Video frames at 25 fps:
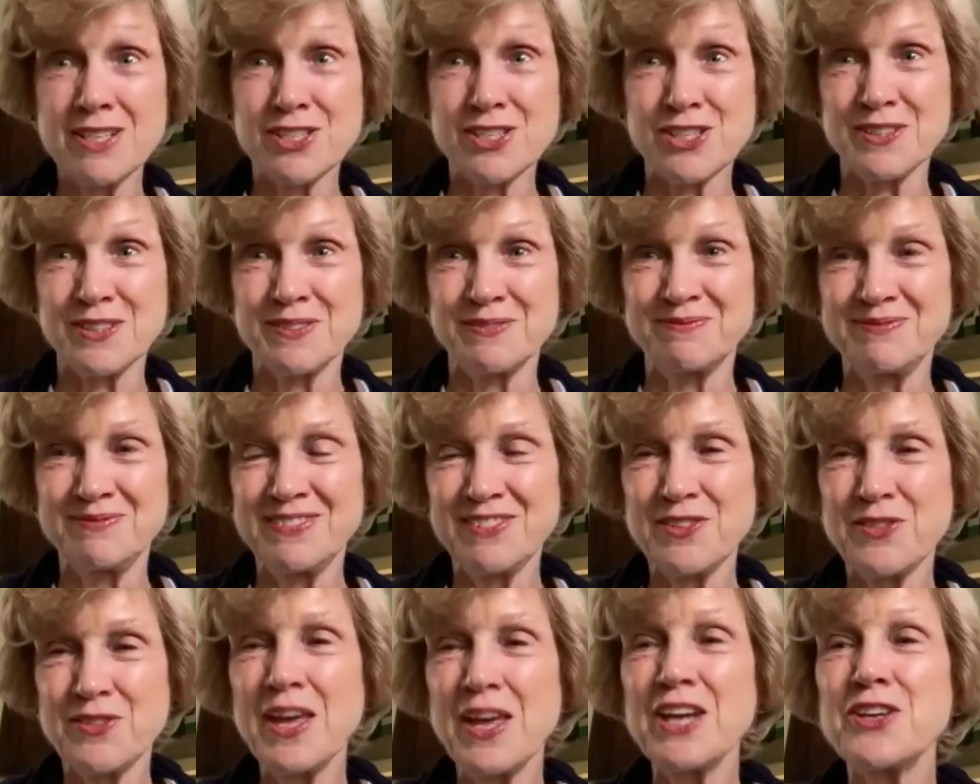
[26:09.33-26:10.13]
soon.
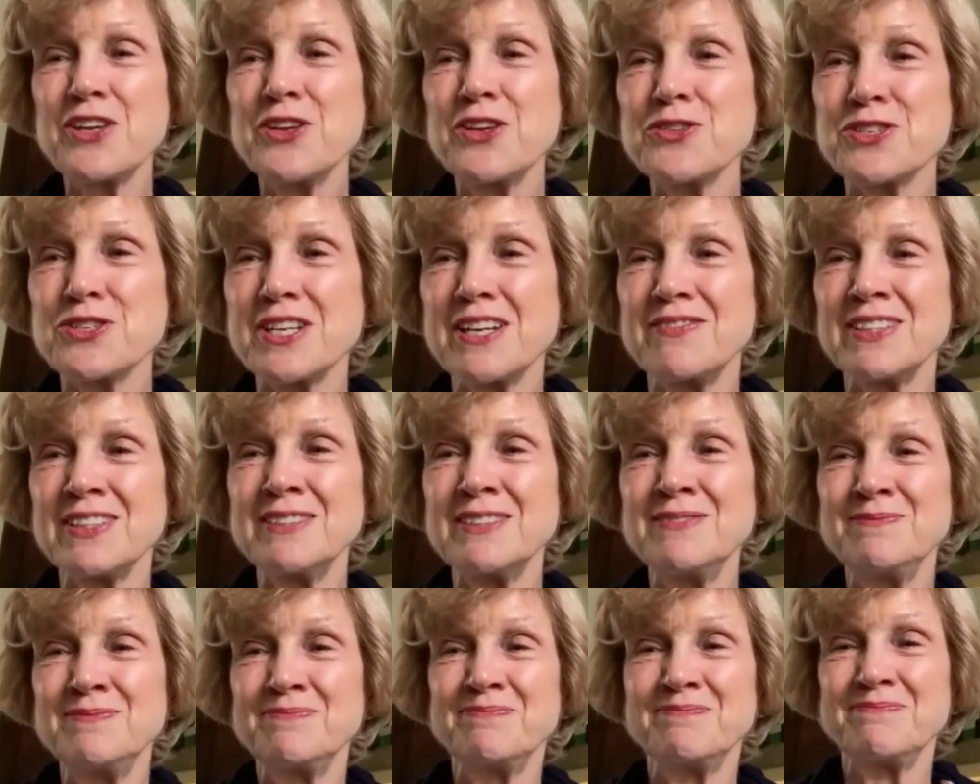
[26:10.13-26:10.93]
Thank you,
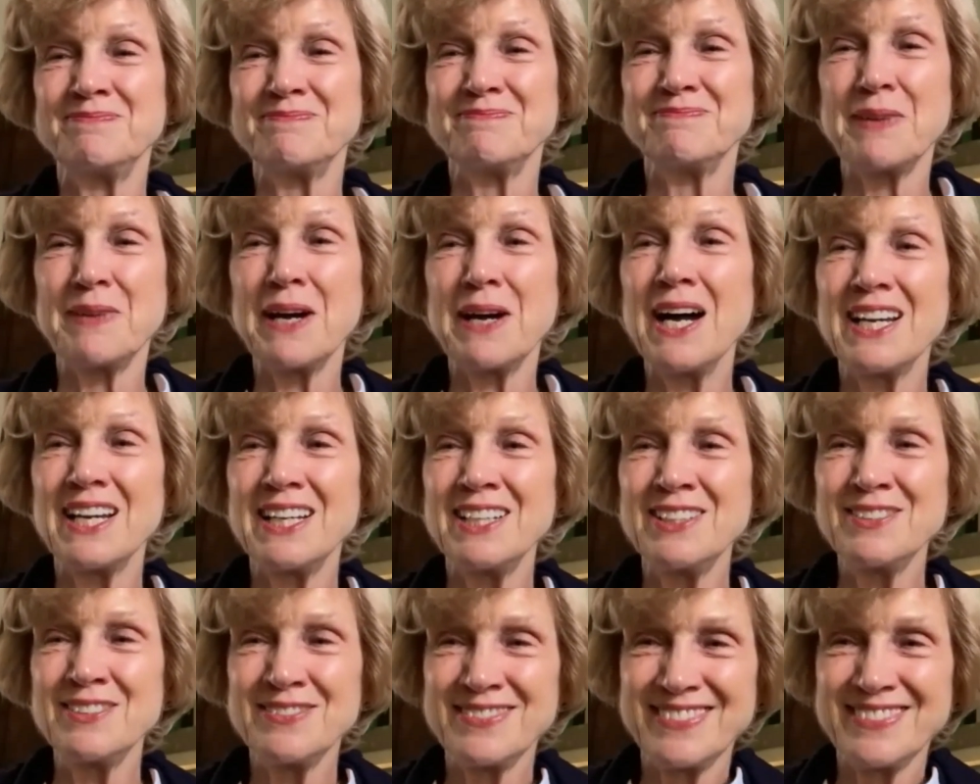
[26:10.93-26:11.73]
Stephen. Bye.